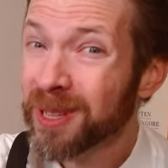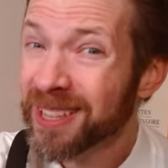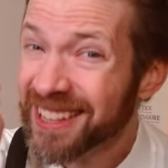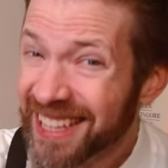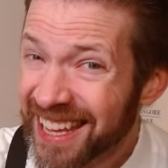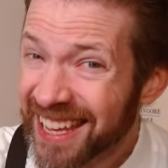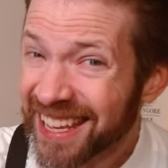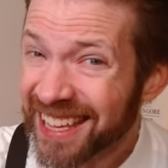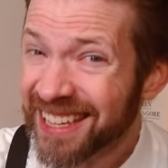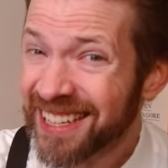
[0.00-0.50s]

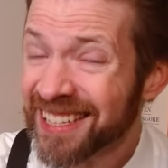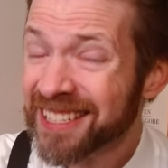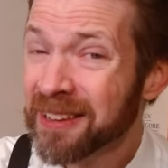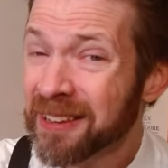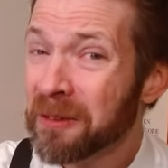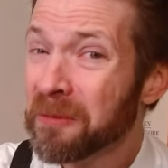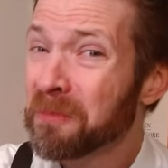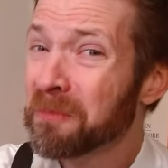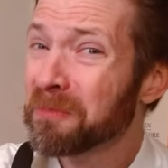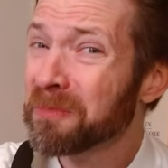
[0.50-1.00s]

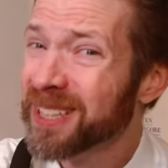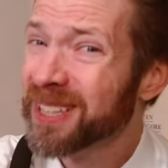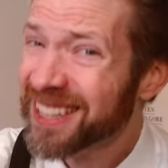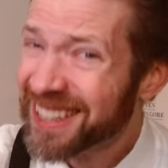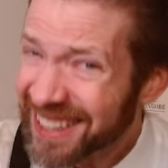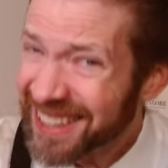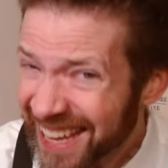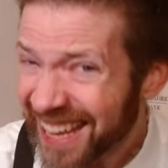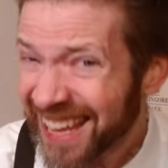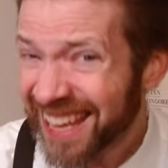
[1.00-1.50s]
please,
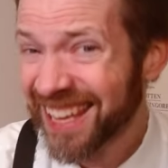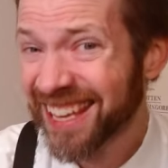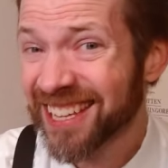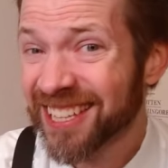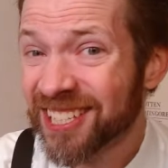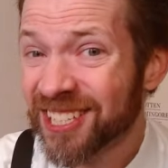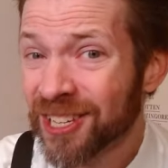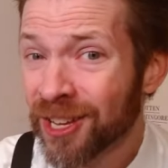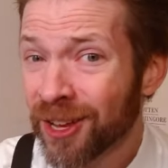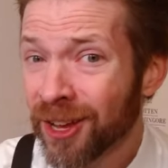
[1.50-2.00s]

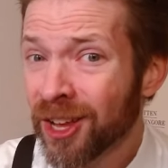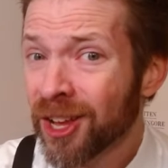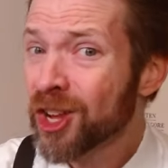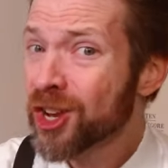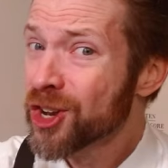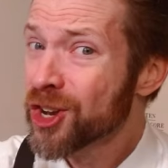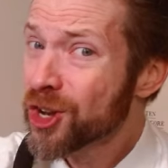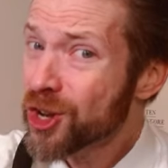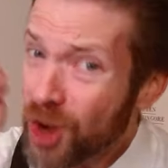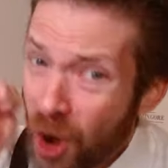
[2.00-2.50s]
please,
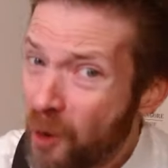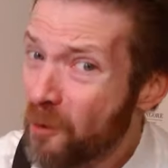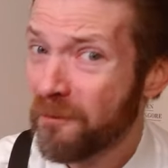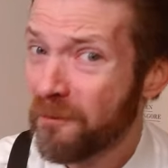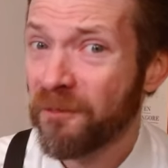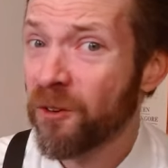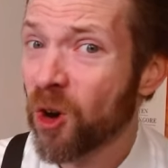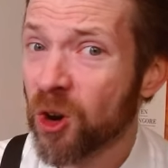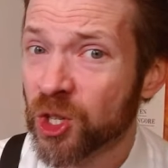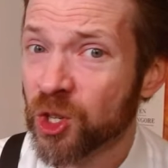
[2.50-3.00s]
no
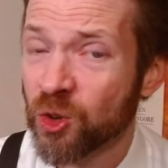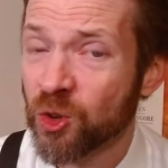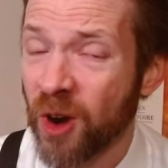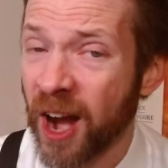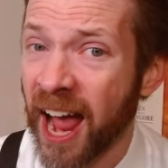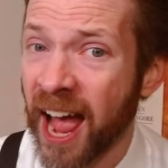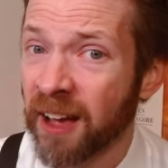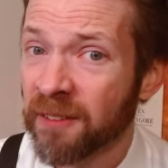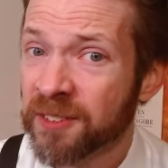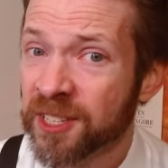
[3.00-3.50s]
first
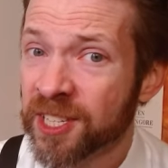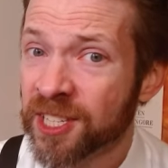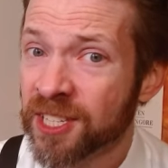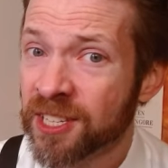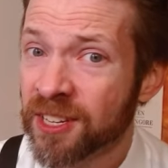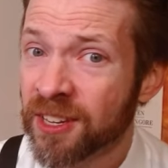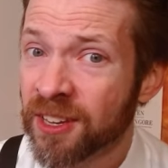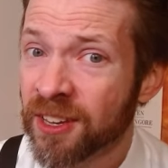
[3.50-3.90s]
drafts.